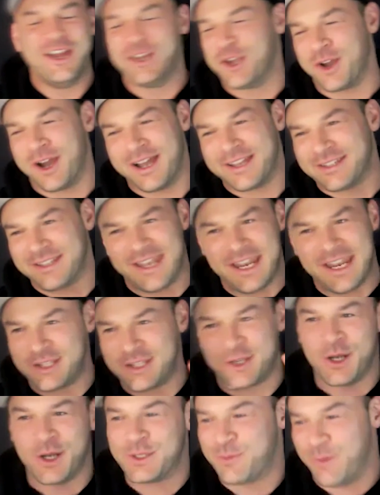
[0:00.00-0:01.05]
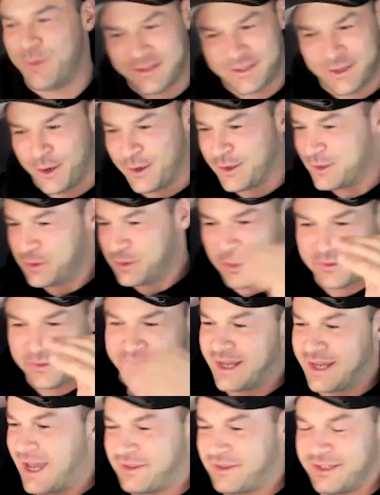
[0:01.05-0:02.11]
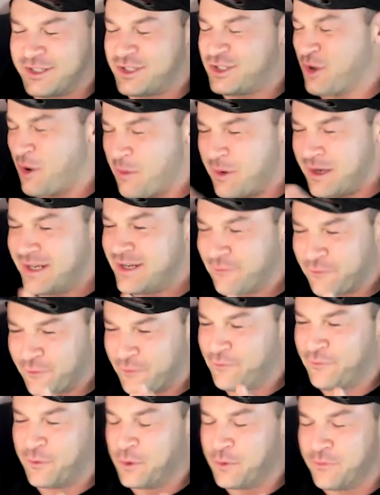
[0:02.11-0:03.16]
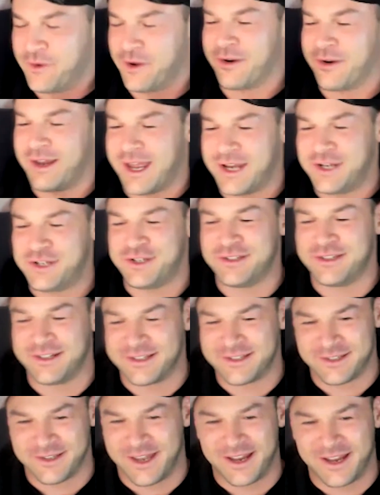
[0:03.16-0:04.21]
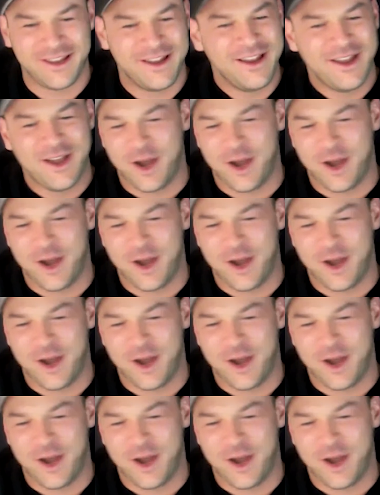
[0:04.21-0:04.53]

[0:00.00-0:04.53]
you guys, East Coast, West Coast, North, South, there's so many different food variations that it's like,